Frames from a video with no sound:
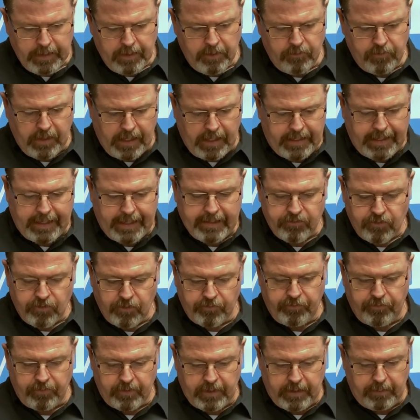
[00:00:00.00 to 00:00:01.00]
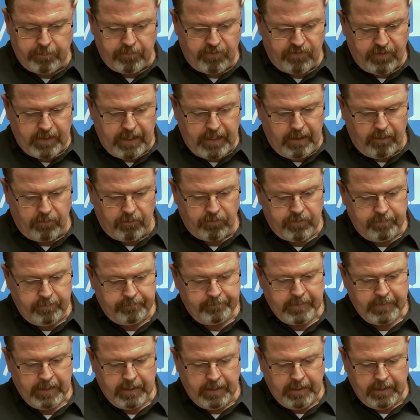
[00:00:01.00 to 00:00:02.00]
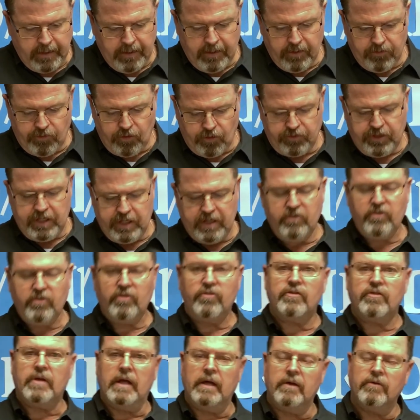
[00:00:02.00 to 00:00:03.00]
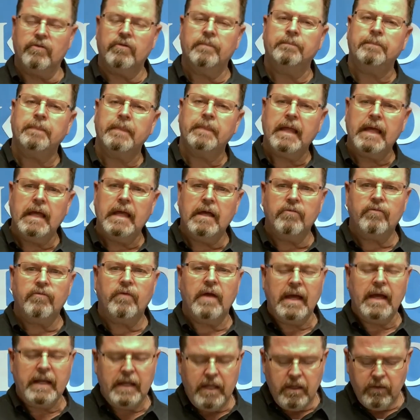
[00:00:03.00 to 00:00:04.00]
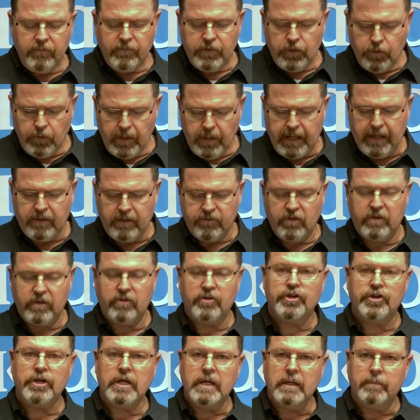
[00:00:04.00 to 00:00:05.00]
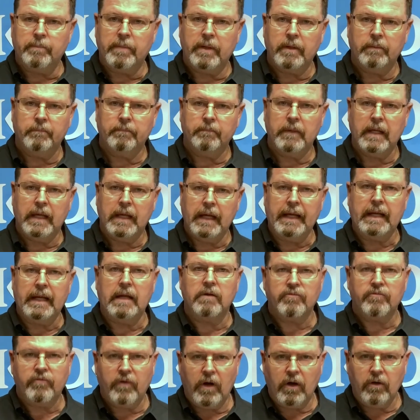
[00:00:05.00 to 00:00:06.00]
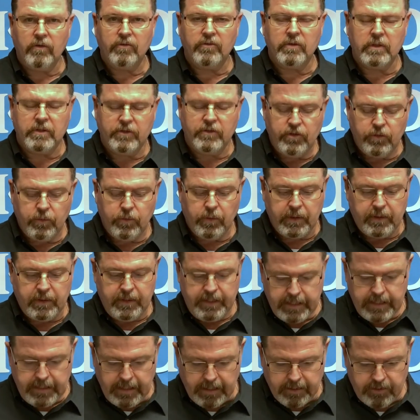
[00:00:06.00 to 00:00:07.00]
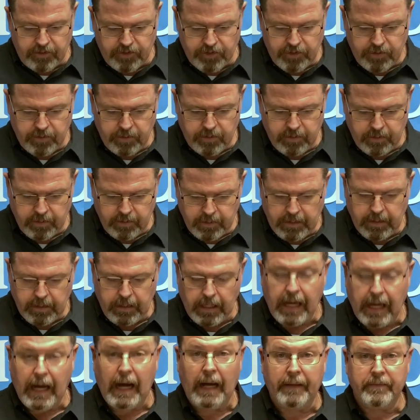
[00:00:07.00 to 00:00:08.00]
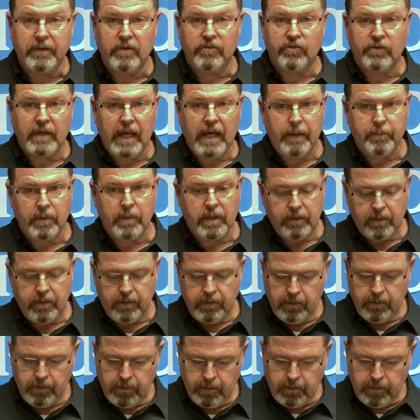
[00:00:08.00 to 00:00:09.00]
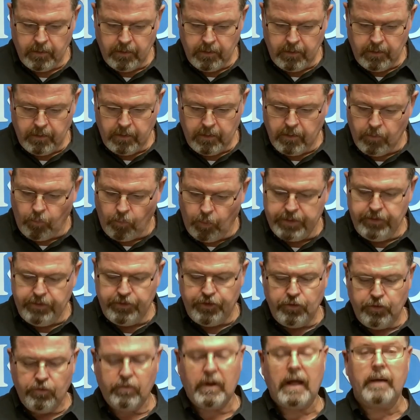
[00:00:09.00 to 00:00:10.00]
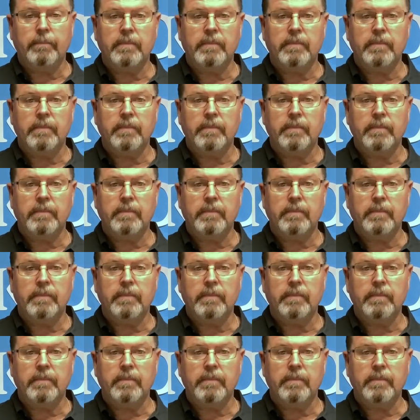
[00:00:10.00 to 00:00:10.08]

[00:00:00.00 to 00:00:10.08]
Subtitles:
an answer for themselves. So Jesus says, if any of you has a sheep and it falls into a ditch on the Sabbath, wouldn't you grab